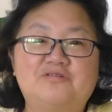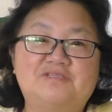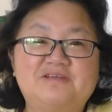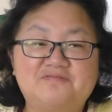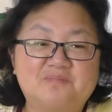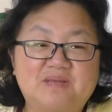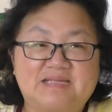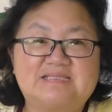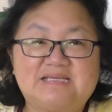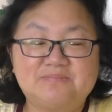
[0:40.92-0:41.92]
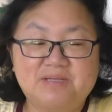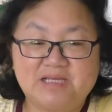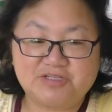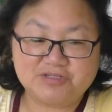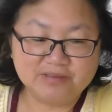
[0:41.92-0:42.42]
directly from Let's Eat
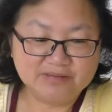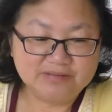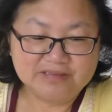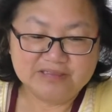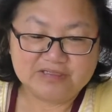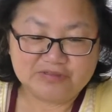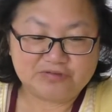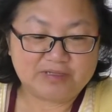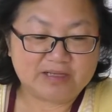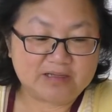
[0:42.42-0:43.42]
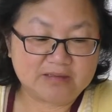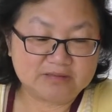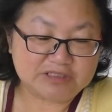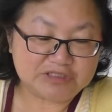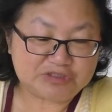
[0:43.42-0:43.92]
Malaysian. Today
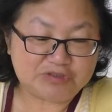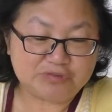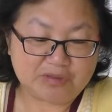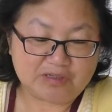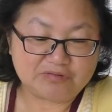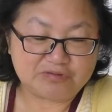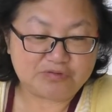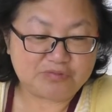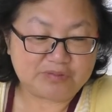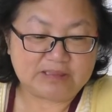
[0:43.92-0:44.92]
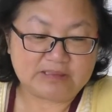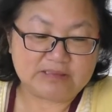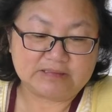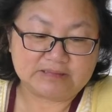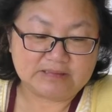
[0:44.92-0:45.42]
I'll teach you how to do
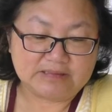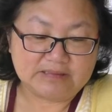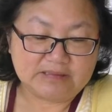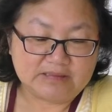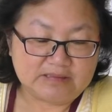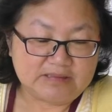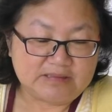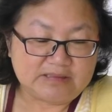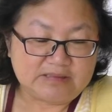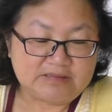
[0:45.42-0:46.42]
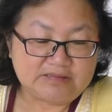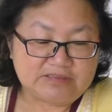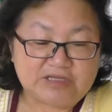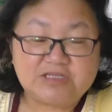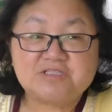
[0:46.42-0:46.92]
a
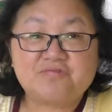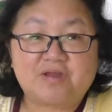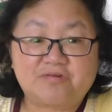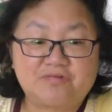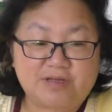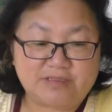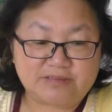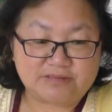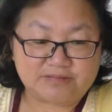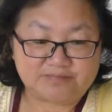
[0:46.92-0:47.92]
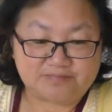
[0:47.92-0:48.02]
Chinese fried rice.